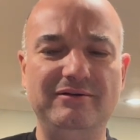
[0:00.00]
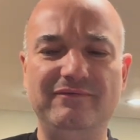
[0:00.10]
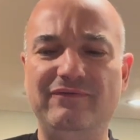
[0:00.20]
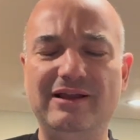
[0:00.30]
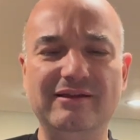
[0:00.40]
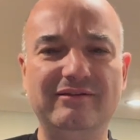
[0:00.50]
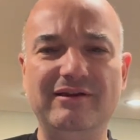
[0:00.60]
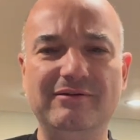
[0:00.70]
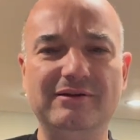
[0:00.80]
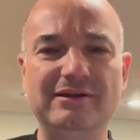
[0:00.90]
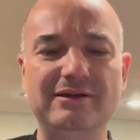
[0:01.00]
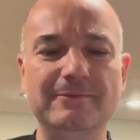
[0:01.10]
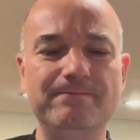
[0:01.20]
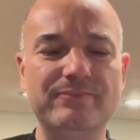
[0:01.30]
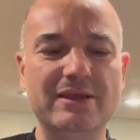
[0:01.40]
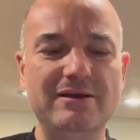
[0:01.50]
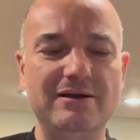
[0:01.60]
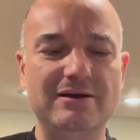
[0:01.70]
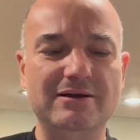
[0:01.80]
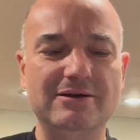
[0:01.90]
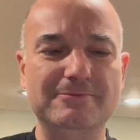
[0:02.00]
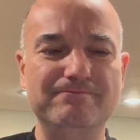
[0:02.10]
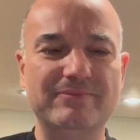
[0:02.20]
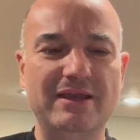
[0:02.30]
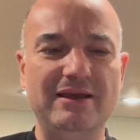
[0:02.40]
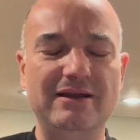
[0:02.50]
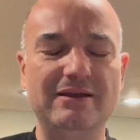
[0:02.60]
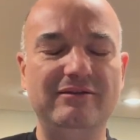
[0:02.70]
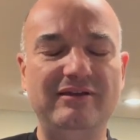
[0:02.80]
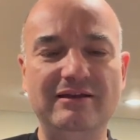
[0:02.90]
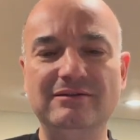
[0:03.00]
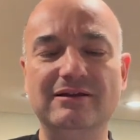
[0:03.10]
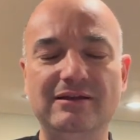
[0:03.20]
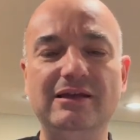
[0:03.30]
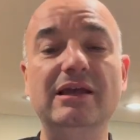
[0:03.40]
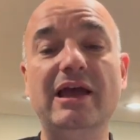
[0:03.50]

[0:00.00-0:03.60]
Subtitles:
voluntarily. And technically